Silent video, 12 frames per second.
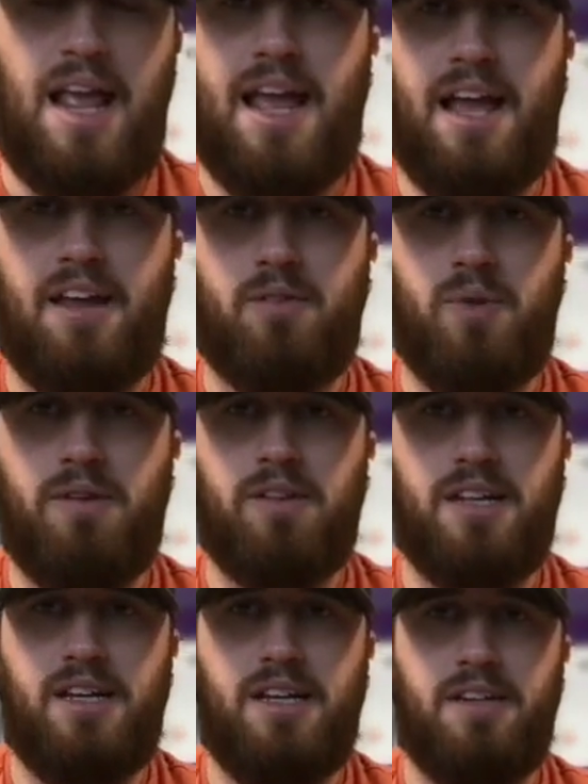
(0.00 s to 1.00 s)
And we
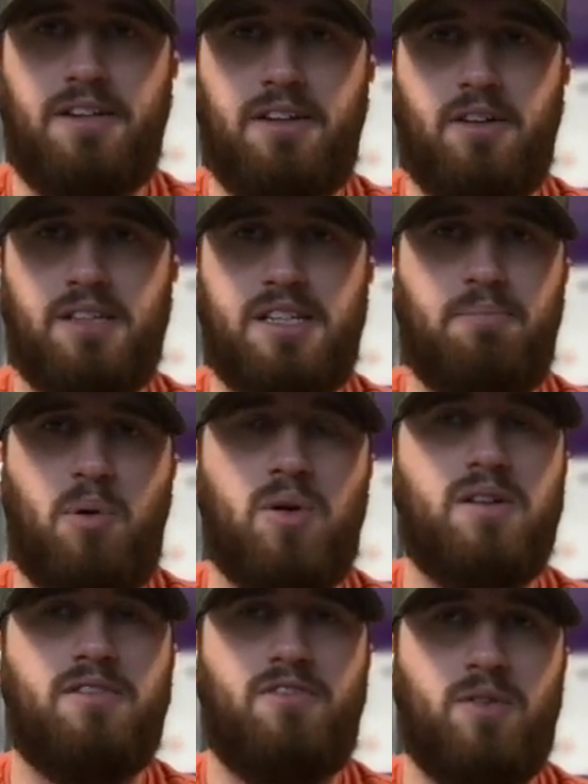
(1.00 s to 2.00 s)
really, it's
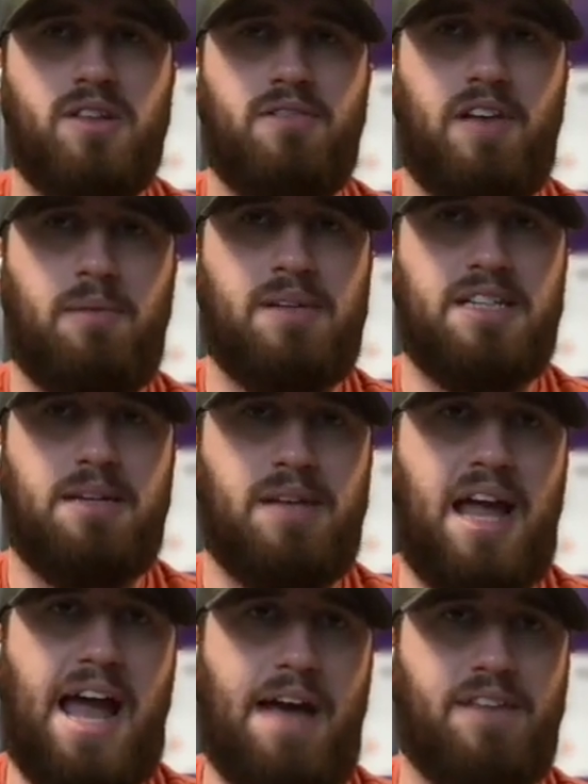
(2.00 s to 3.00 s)
important for the development team
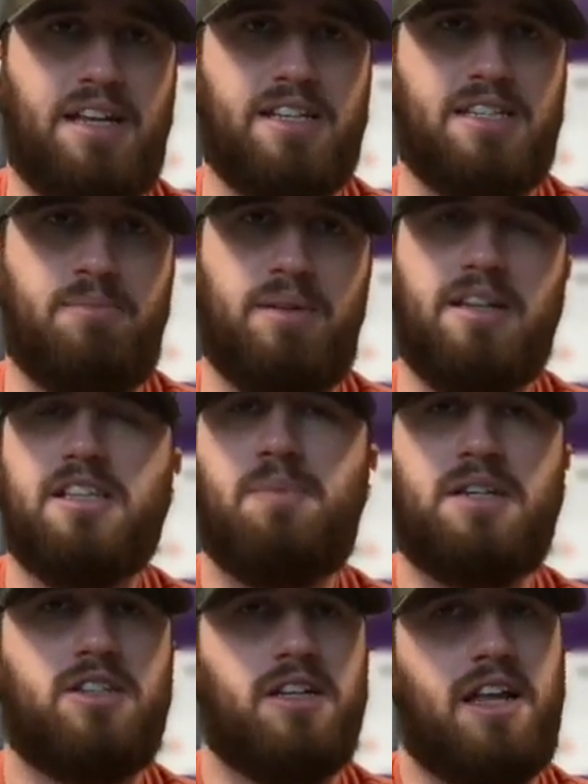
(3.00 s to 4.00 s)
to have that discipline,
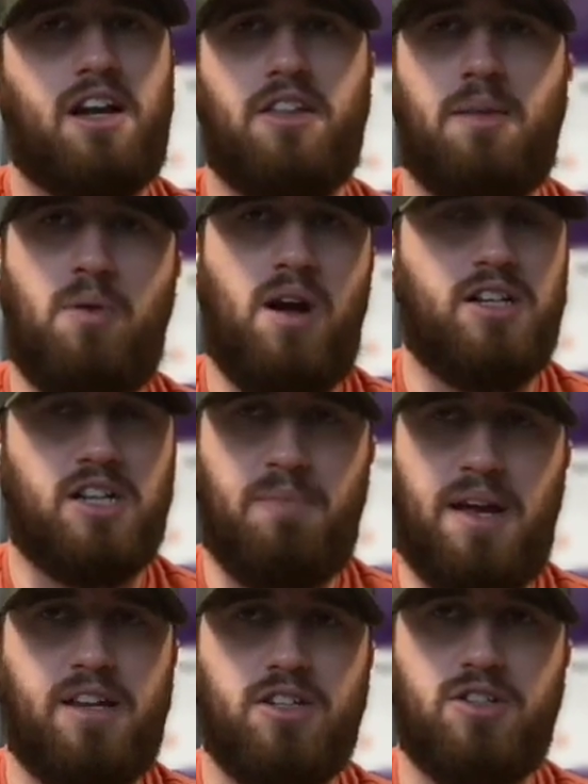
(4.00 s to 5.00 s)
especially like on the project
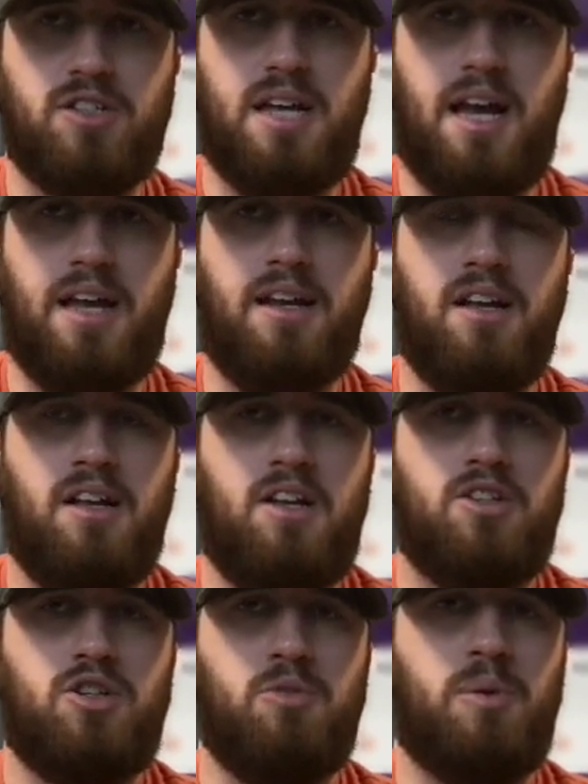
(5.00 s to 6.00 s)
manager side,
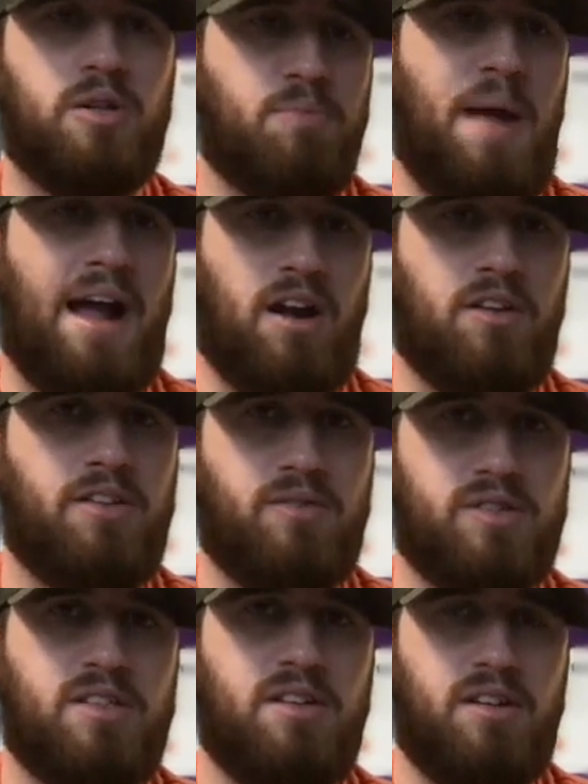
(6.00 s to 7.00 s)
to push back on
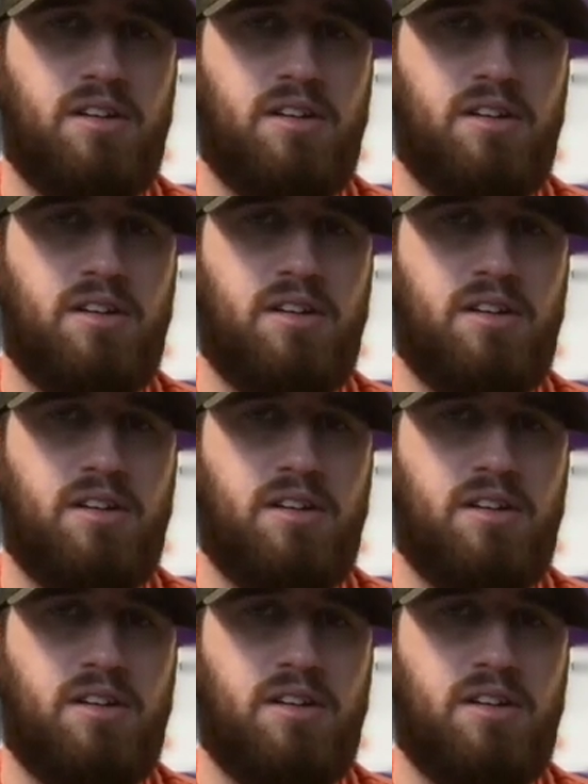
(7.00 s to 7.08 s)
those,